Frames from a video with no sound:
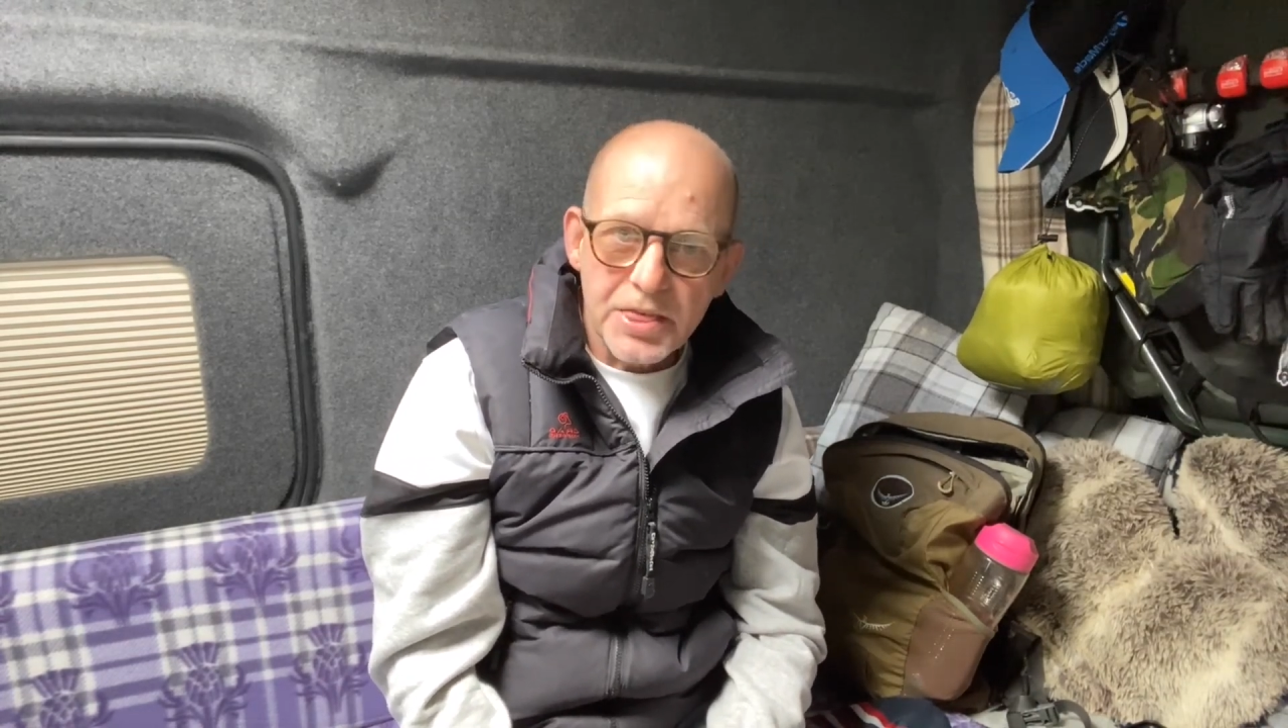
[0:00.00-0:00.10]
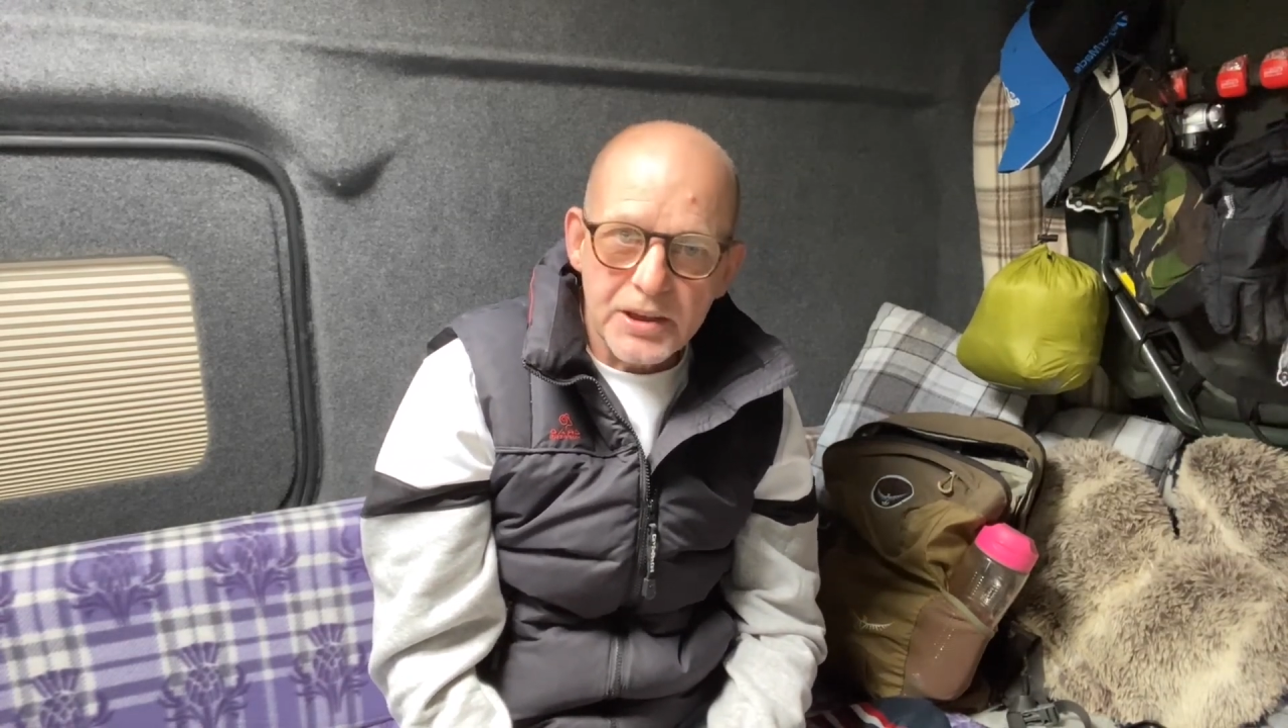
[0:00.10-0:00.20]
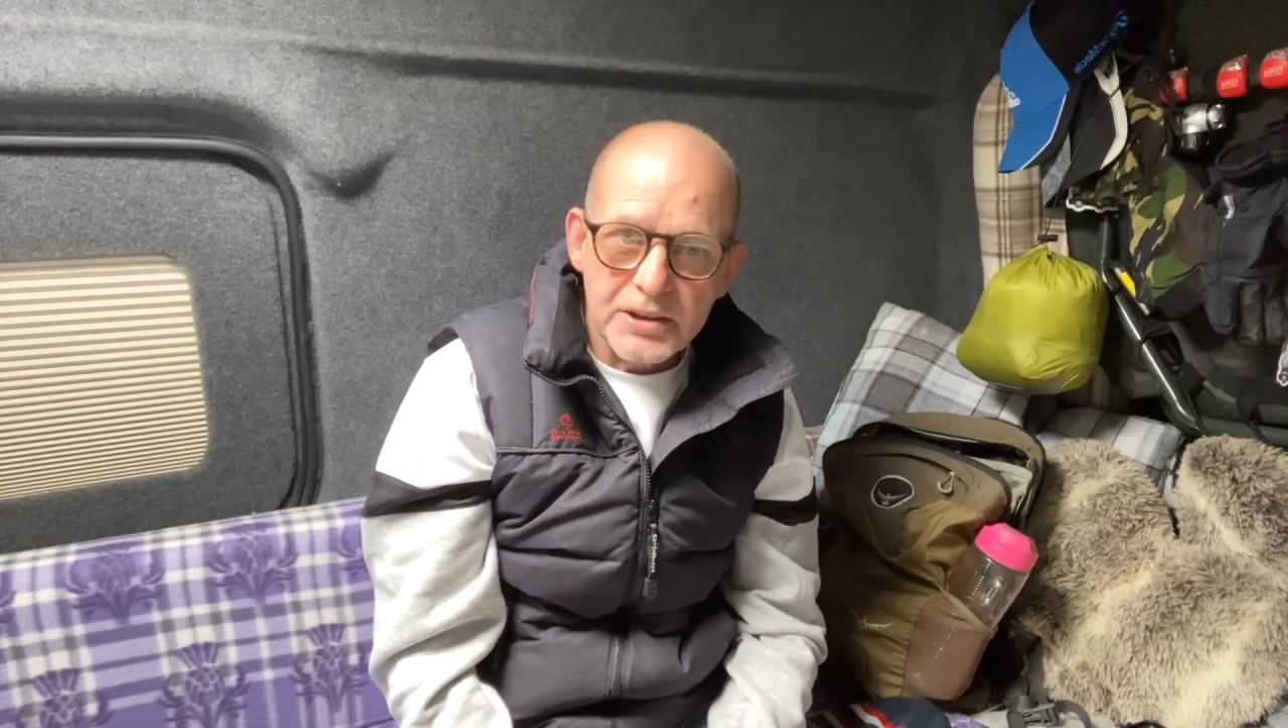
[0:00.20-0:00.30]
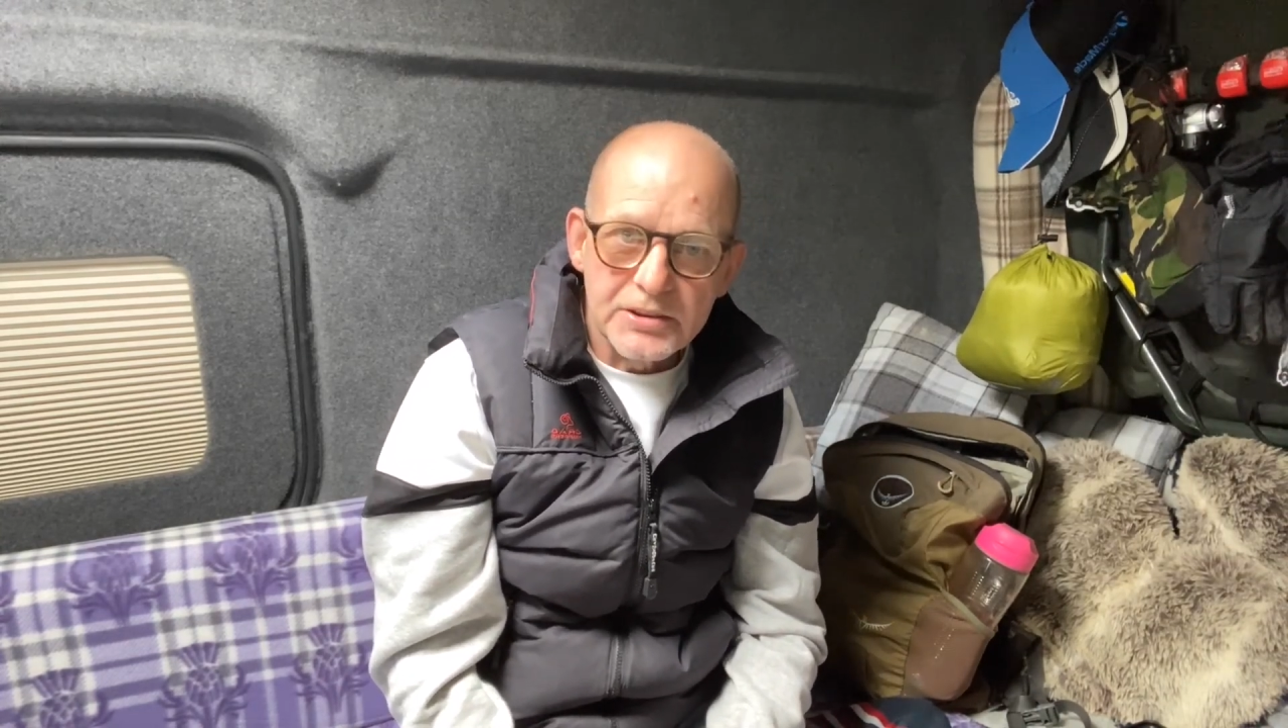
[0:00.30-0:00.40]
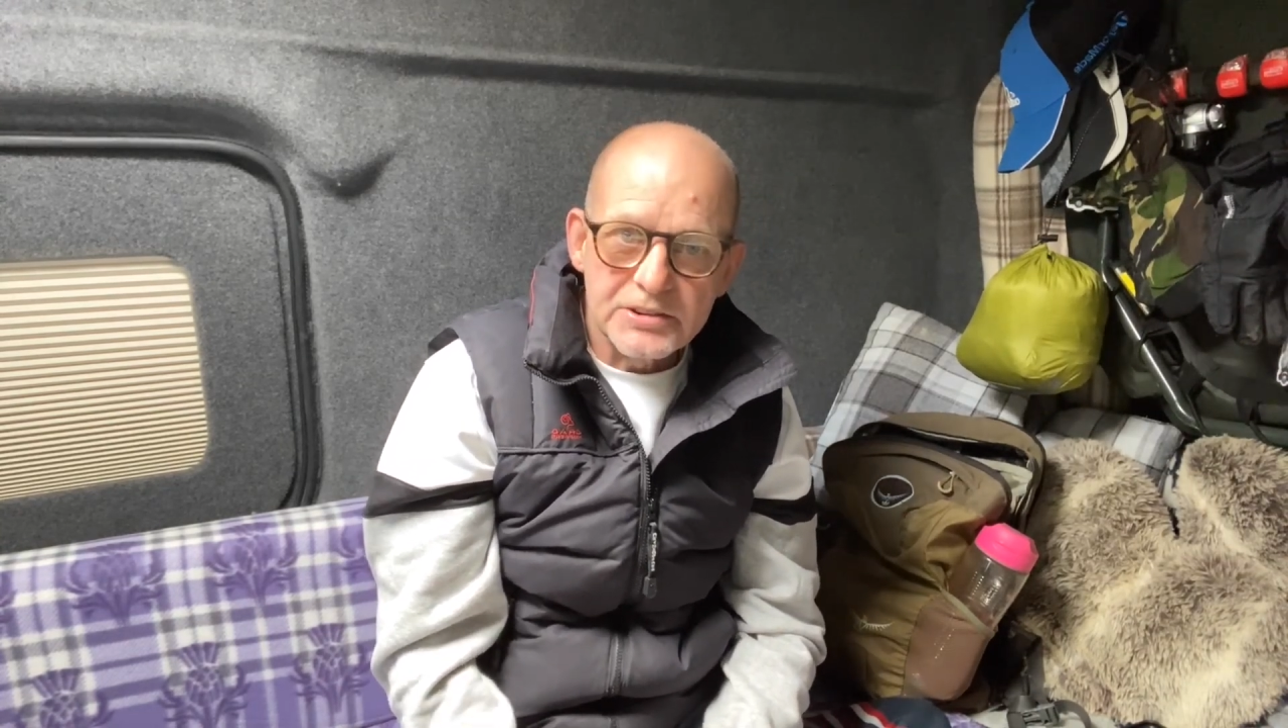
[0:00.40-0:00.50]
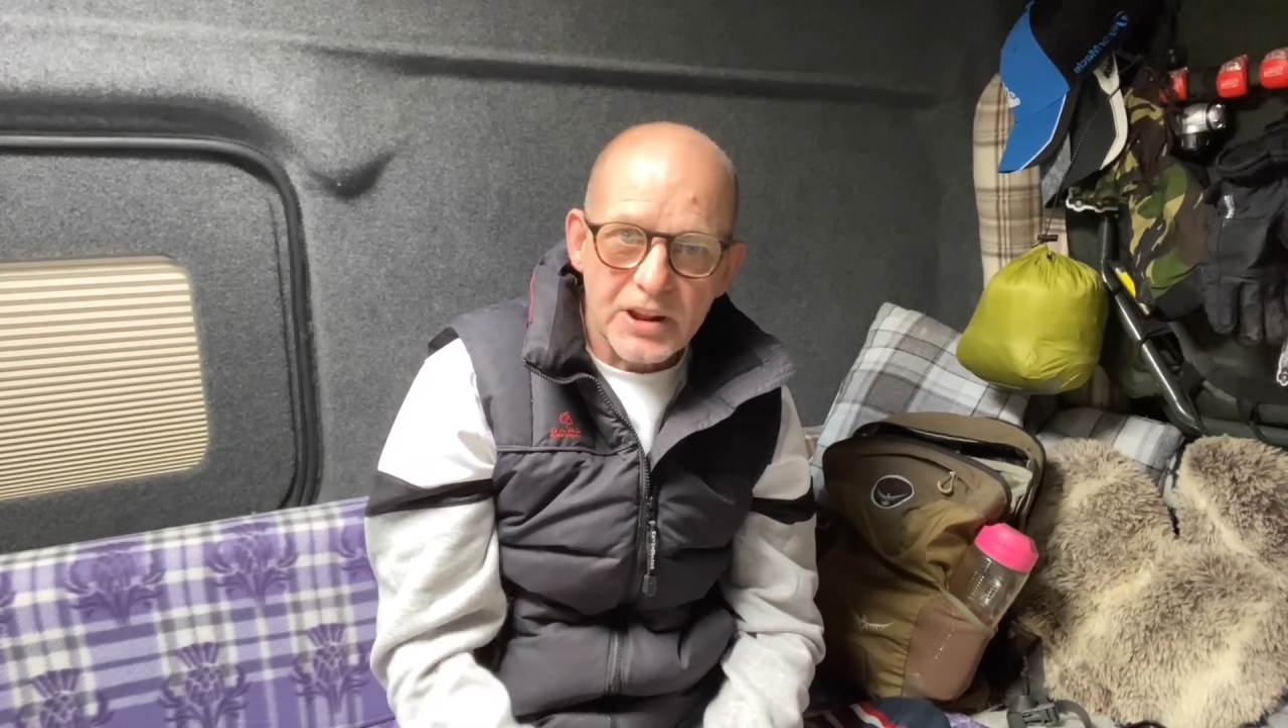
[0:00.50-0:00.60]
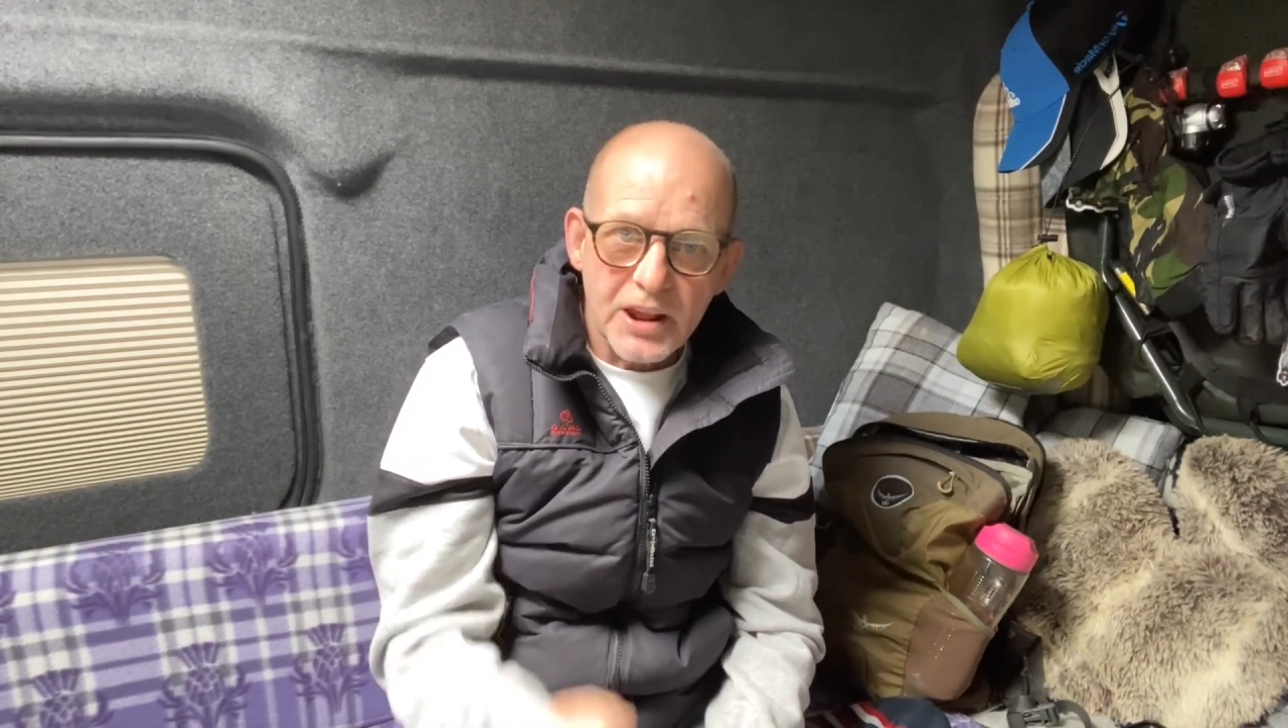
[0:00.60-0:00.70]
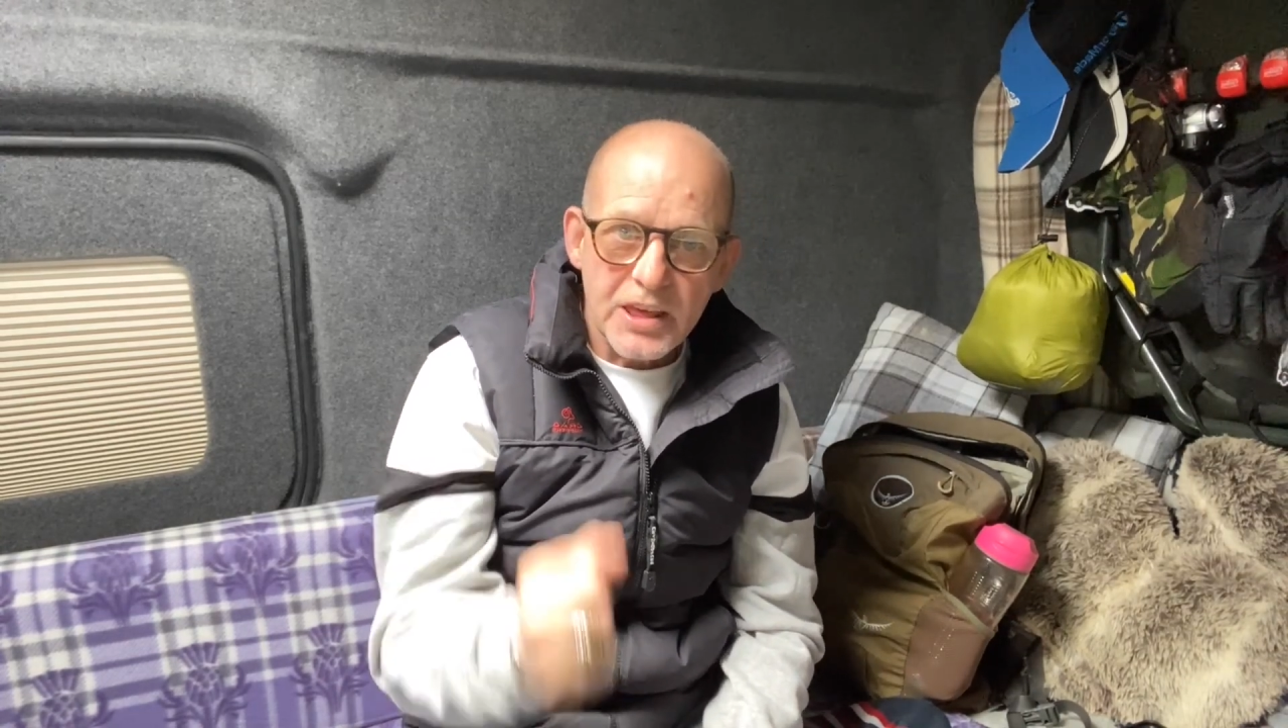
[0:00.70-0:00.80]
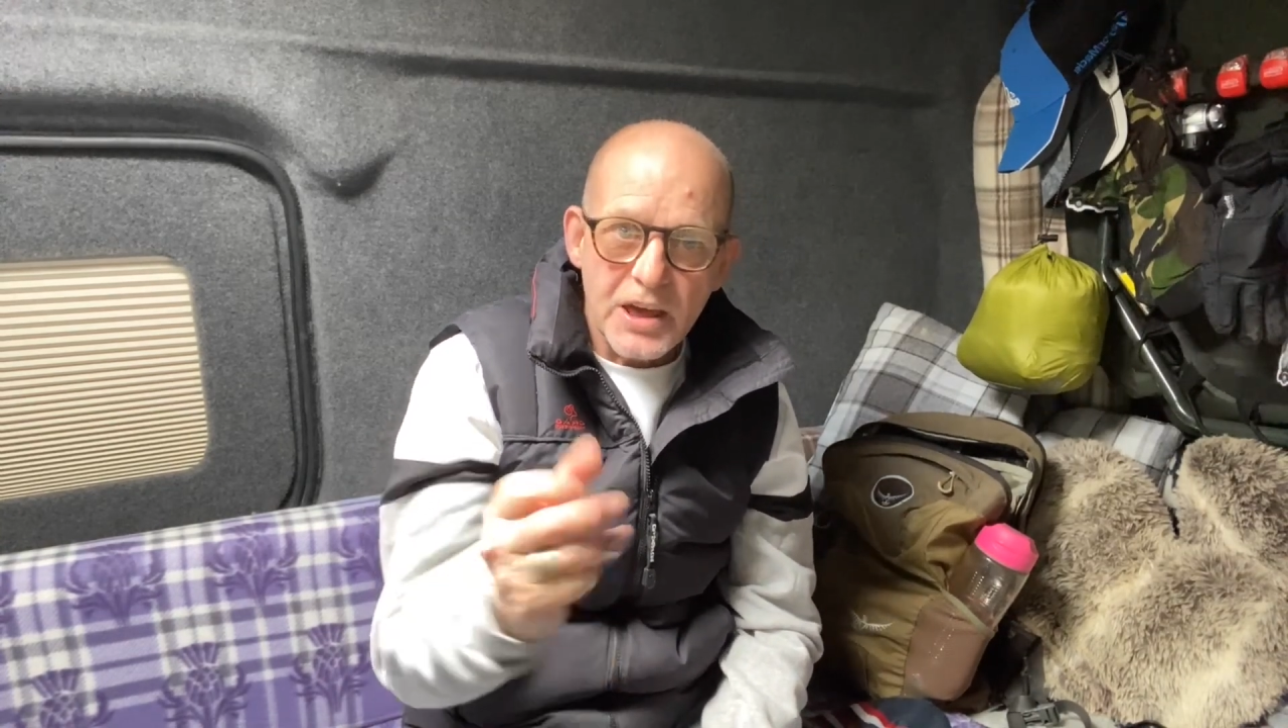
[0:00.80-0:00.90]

thing to let